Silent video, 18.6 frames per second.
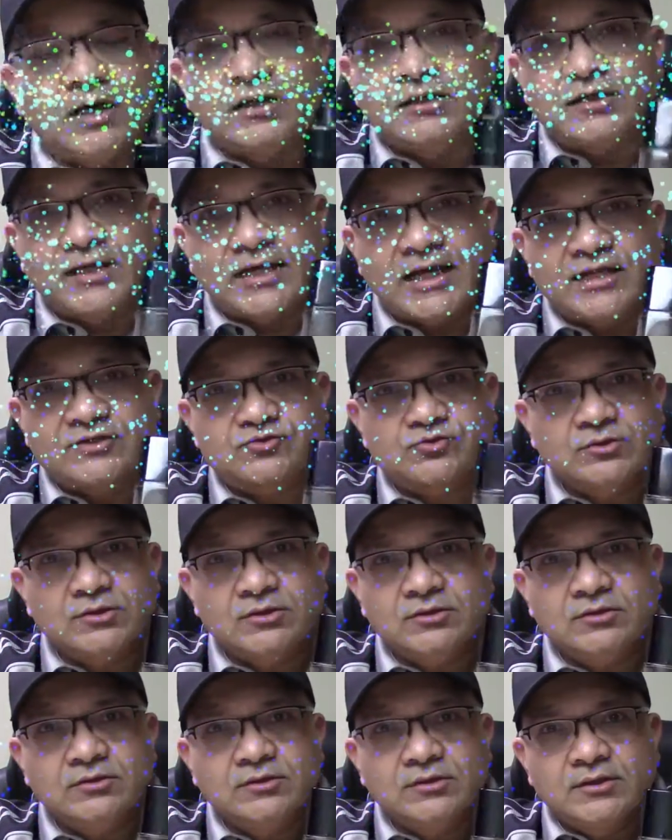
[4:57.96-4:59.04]

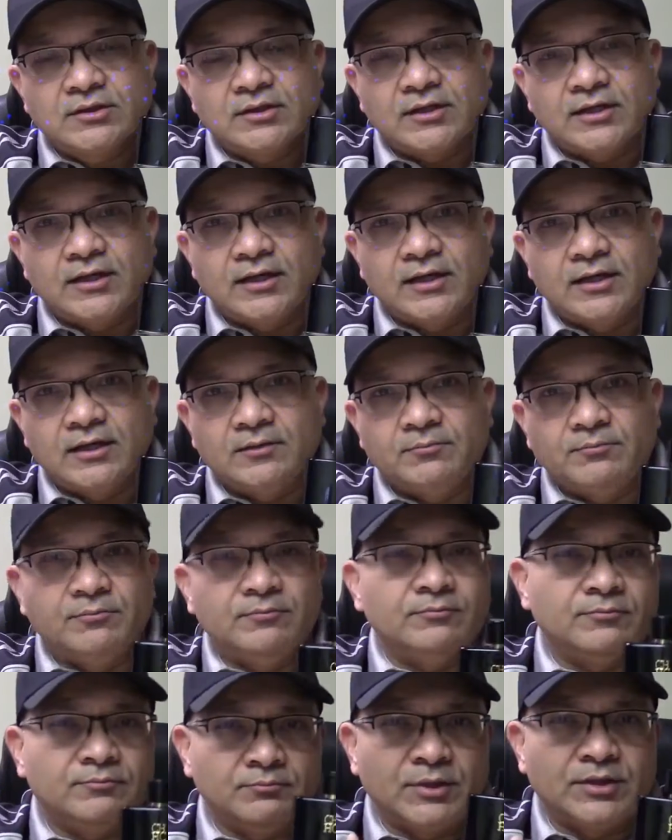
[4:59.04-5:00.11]
casual,
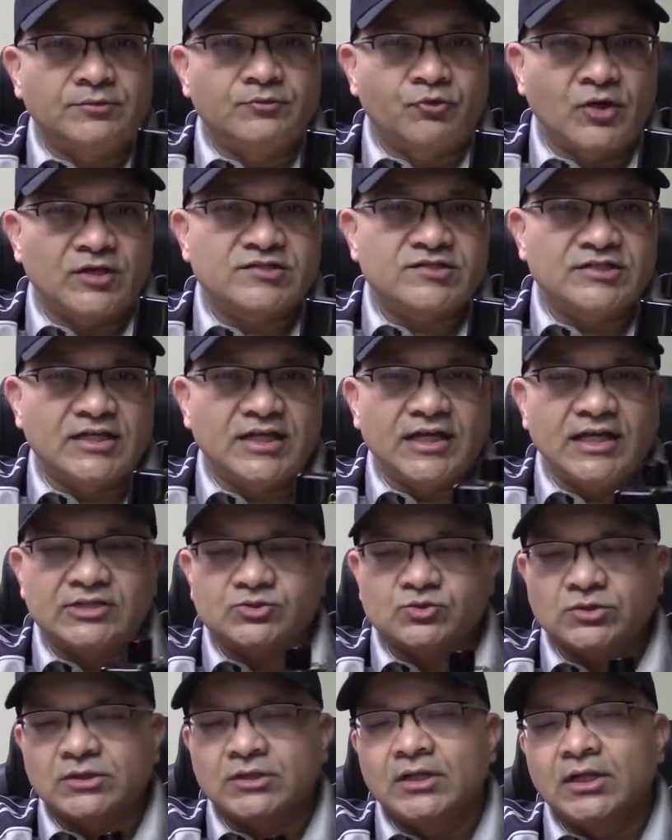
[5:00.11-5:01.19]
but dressy
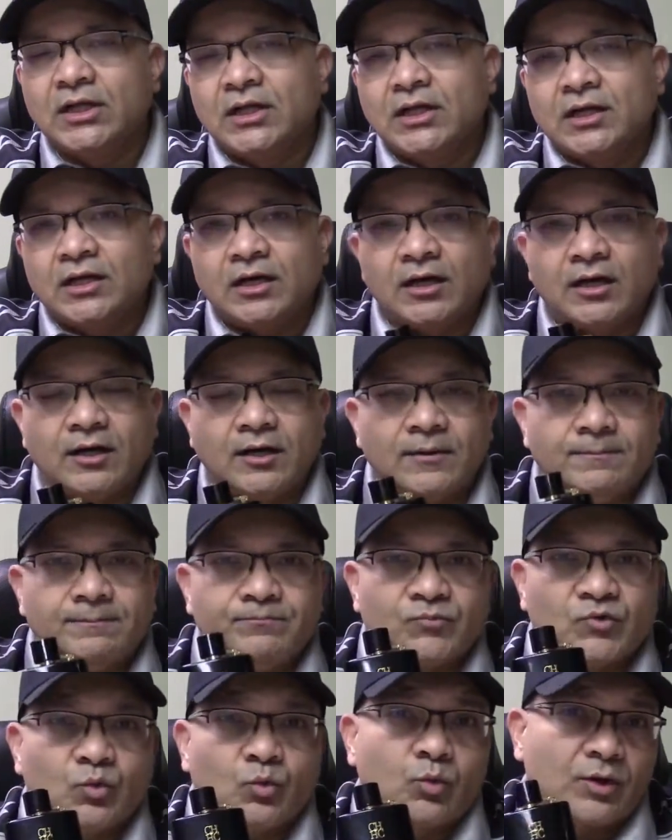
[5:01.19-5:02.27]
casual.
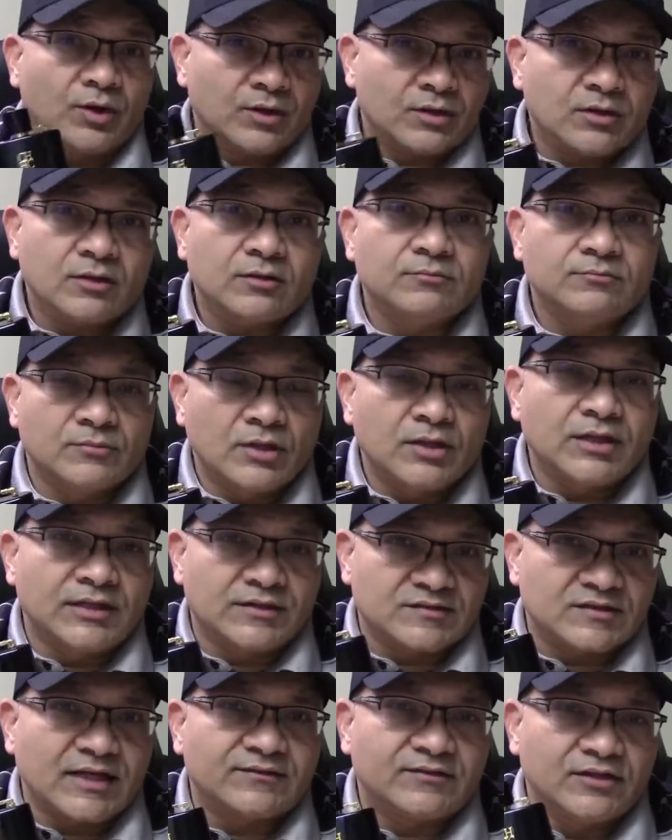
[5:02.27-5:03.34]
Work
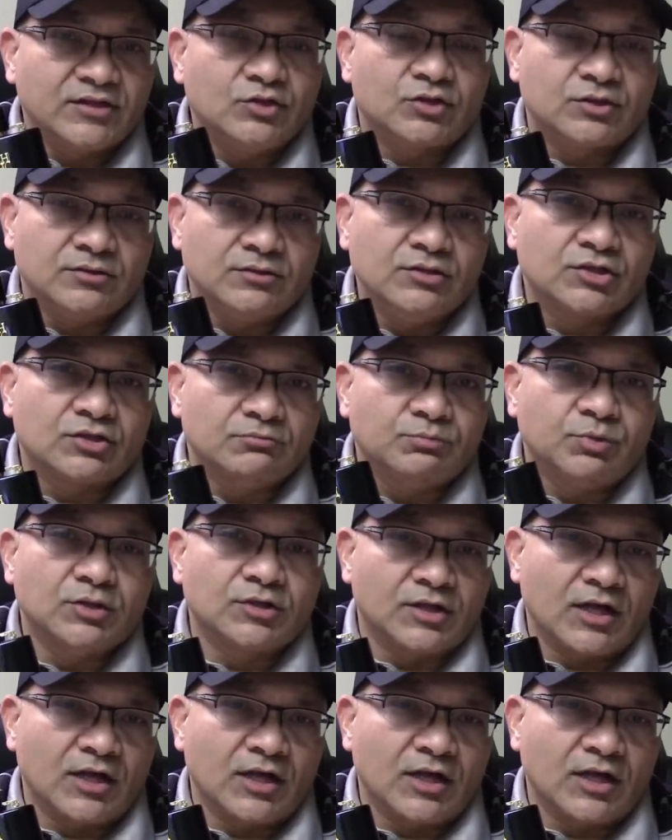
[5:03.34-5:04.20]
is I think you can pull it